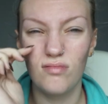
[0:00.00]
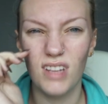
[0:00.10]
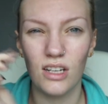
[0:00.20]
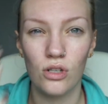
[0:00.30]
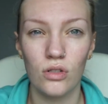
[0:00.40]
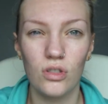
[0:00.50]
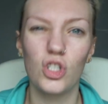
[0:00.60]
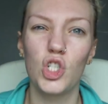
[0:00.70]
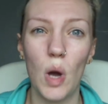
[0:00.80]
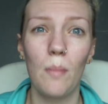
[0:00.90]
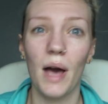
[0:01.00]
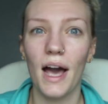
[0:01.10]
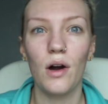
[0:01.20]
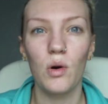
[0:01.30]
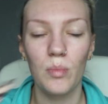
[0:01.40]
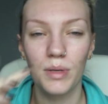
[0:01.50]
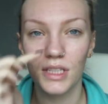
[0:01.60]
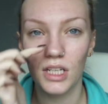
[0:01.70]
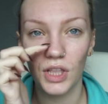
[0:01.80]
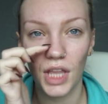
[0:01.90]
not jump out,
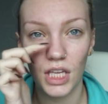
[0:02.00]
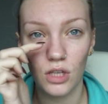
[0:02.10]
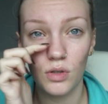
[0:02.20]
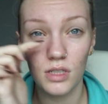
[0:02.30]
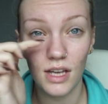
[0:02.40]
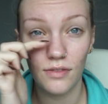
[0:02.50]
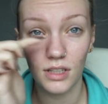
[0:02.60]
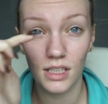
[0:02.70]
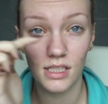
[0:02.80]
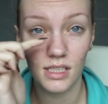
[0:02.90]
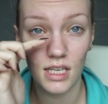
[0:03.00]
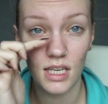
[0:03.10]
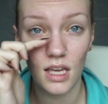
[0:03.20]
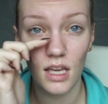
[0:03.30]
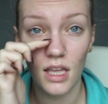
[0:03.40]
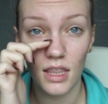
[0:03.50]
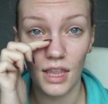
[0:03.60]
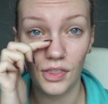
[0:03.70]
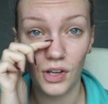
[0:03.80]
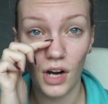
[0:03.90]
but they're like, you can definitely see
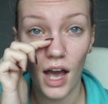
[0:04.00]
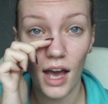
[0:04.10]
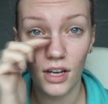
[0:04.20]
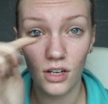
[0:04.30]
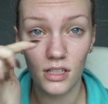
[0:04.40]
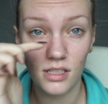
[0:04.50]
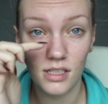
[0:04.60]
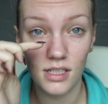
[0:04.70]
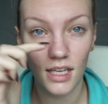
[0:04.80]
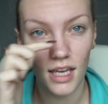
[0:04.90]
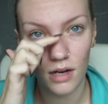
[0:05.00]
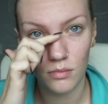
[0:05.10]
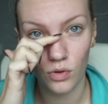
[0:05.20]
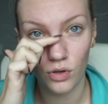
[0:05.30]
that they're higher and sticking out